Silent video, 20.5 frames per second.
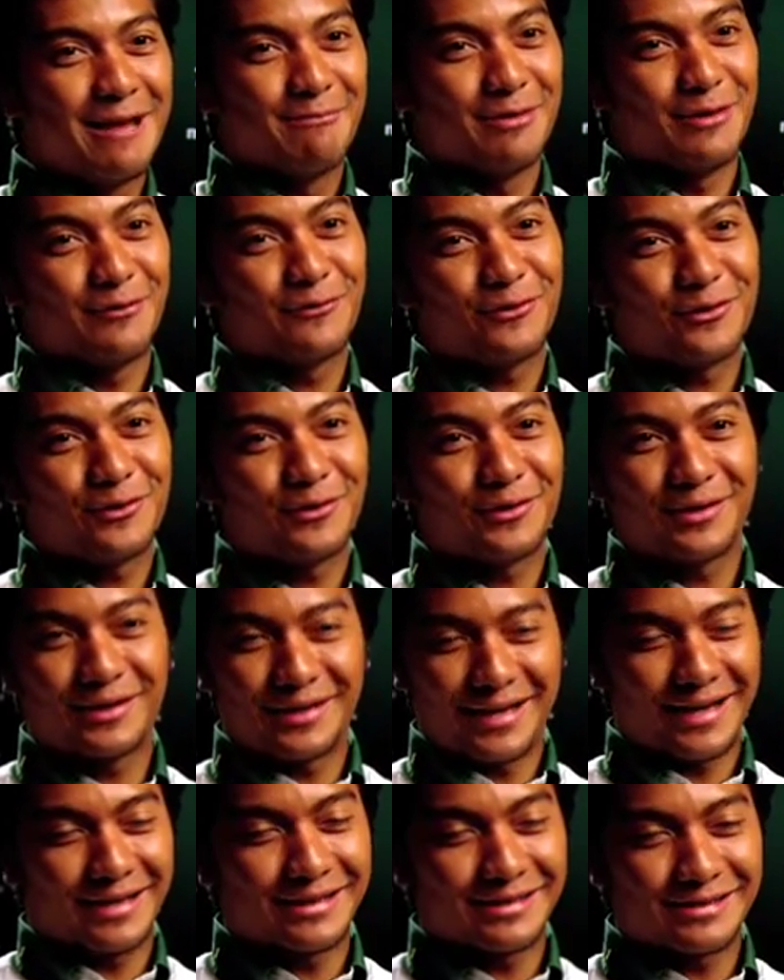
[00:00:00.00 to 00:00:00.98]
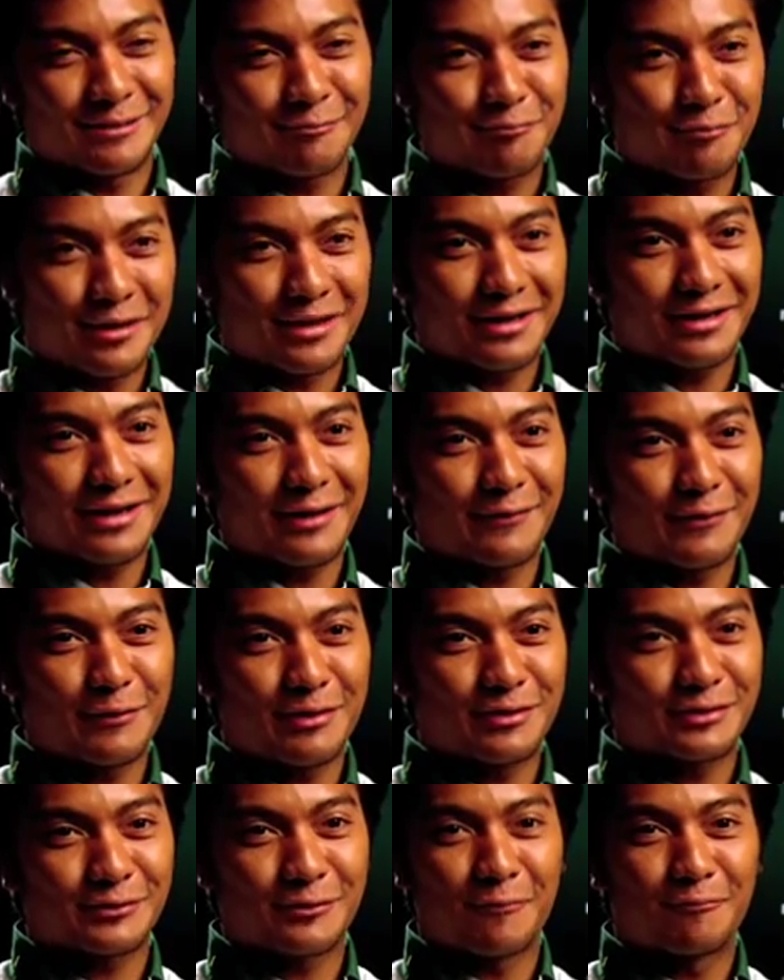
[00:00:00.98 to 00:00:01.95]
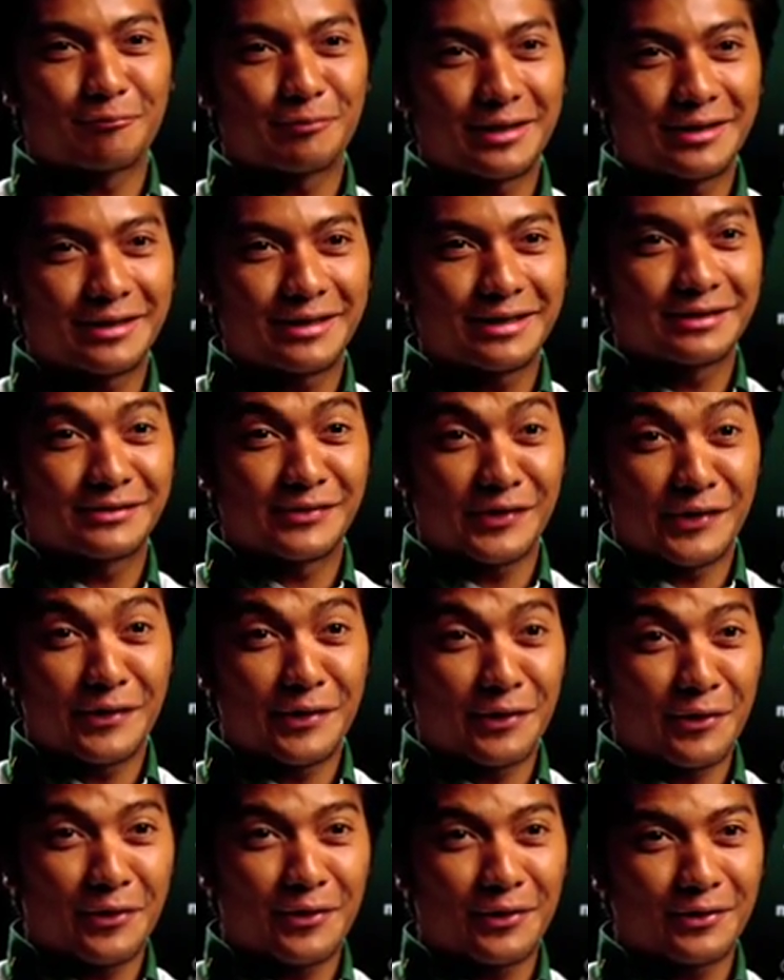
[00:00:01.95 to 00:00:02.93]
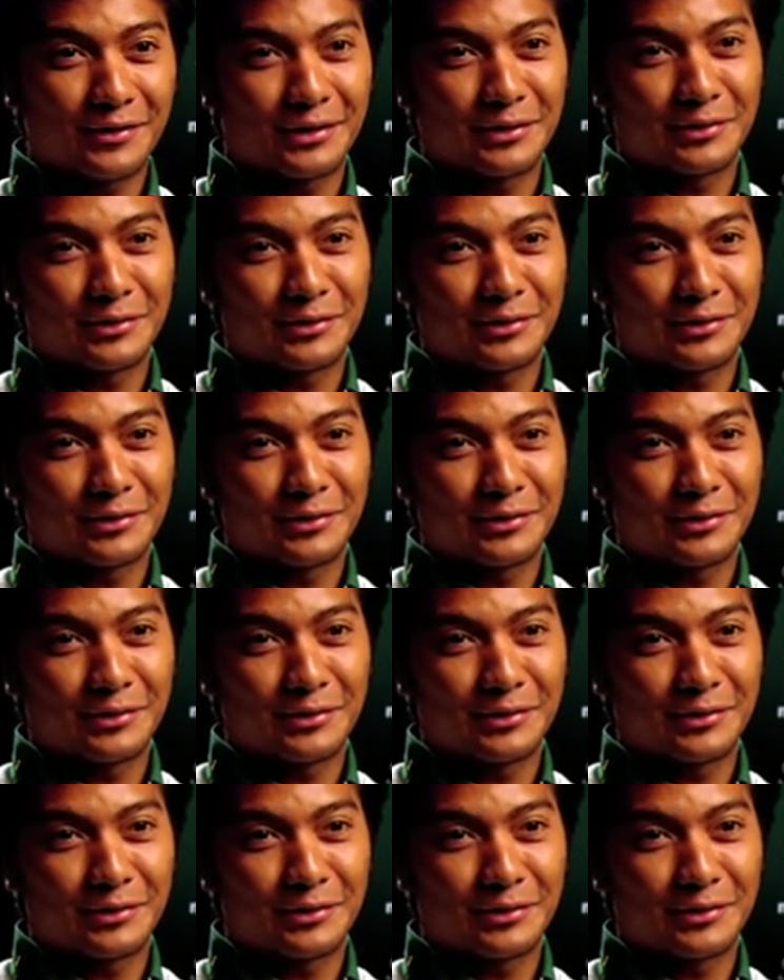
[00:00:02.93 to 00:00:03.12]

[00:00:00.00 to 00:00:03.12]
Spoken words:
Before at Sepang, everyone's complaining it's really hot.